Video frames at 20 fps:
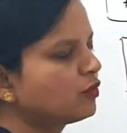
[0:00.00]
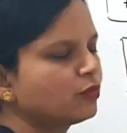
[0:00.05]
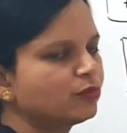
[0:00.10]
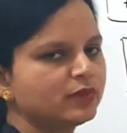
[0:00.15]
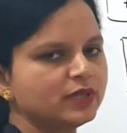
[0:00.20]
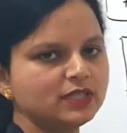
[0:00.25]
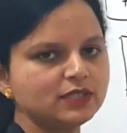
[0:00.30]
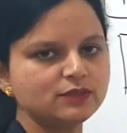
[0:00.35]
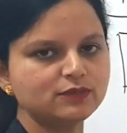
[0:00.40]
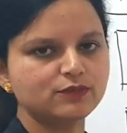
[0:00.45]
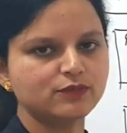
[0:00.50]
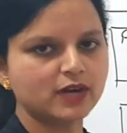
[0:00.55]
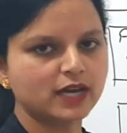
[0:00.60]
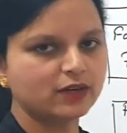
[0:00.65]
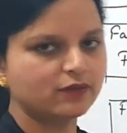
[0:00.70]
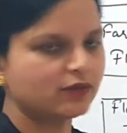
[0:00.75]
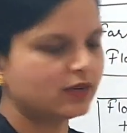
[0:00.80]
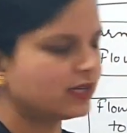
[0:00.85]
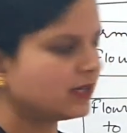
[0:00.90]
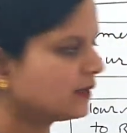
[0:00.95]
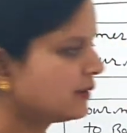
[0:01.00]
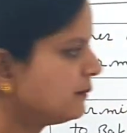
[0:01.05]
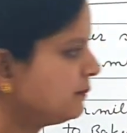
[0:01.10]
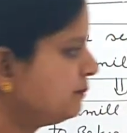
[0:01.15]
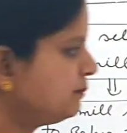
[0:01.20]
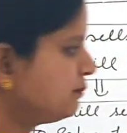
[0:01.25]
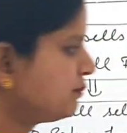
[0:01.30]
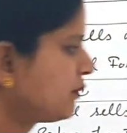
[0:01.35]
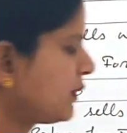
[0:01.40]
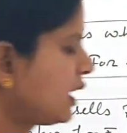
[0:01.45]
rupees five lakh.
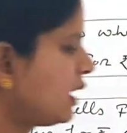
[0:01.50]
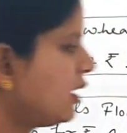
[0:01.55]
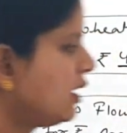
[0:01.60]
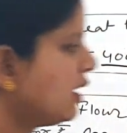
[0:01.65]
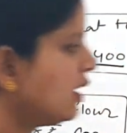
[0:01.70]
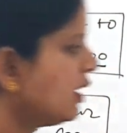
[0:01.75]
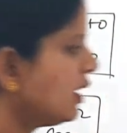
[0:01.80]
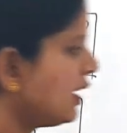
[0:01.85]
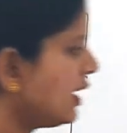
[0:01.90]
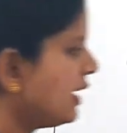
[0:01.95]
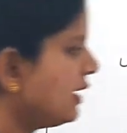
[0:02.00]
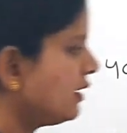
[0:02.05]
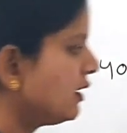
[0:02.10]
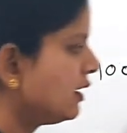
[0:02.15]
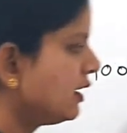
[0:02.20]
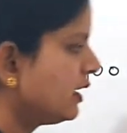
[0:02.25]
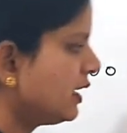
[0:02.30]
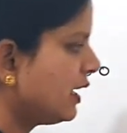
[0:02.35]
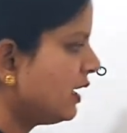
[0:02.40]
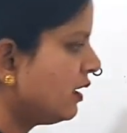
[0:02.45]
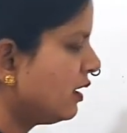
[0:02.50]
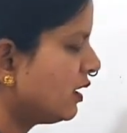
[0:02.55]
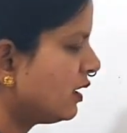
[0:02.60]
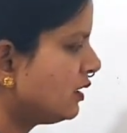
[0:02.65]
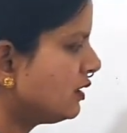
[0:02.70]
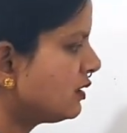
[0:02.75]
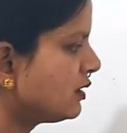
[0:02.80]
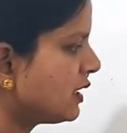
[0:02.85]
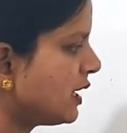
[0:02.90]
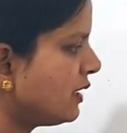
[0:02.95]
And
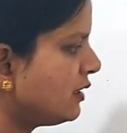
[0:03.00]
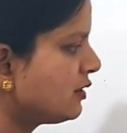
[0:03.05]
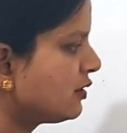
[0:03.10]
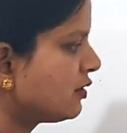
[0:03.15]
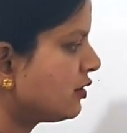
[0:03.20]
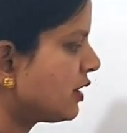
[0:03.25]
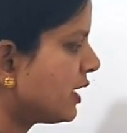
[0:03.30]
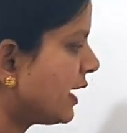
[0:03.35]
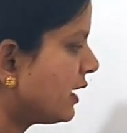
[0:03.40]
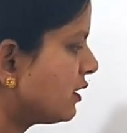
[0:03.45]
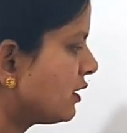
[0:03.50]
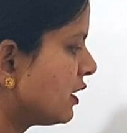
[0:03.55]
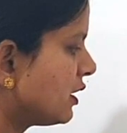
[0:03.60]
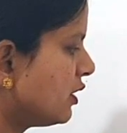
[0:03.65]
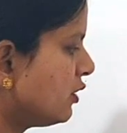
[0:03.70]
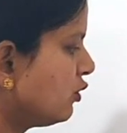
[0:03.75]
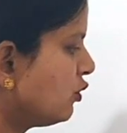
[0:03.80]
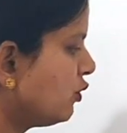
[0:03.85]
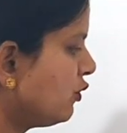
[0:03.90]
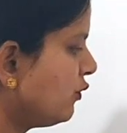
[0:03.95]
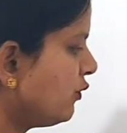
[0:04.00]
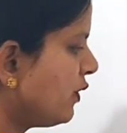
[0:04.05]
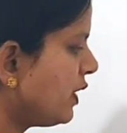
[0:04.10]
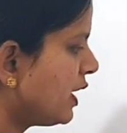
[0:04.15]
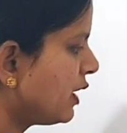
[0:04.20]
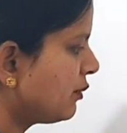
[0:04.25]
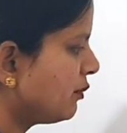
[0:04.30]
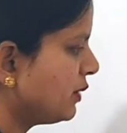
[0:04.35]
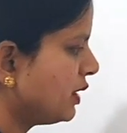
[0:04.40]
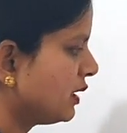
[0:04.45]
retailer sells tractor to
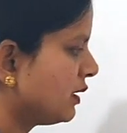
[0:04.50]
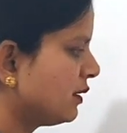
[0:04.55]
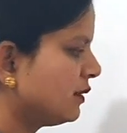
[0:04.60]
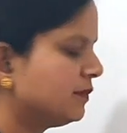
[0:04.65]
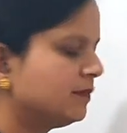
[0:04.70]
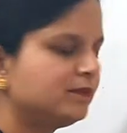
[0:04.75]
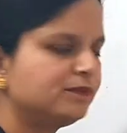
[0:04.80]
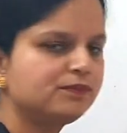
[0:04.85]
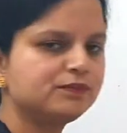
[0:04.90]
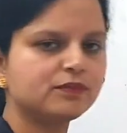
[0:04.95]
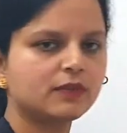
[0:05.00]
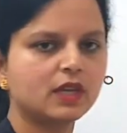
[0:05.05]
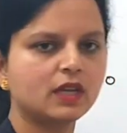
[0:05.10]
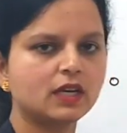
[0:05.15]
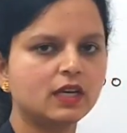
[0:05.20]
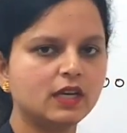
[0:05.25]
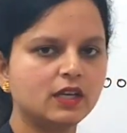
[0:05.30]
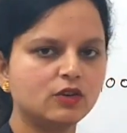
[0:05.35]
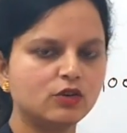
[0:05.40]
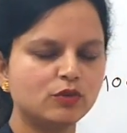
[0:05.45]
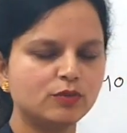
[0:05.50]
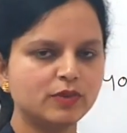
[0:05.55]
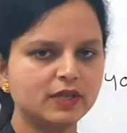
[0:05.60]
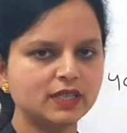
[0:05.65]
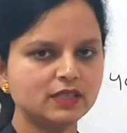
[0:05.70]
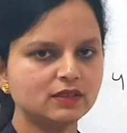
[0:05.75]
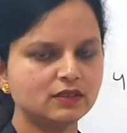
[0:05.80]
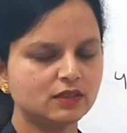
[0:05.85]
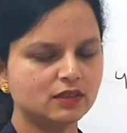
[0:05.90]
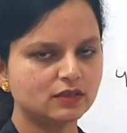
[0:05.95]
farmer in
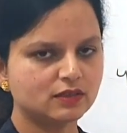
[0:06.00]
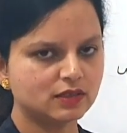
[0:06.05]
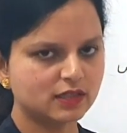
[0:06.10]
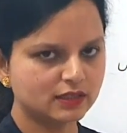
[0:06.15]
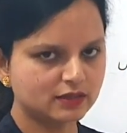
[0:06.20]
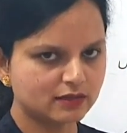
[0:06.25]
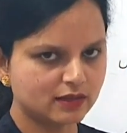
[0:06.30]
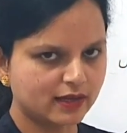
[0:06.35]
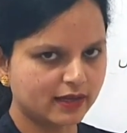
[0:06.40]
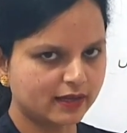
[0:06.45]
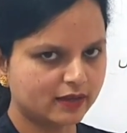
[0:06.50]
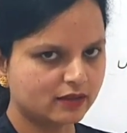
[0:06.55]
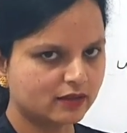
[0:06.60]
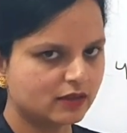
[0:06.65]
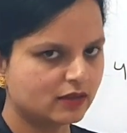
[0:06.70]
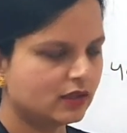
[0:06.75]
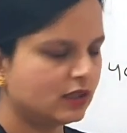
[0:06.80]
rupees six lakh.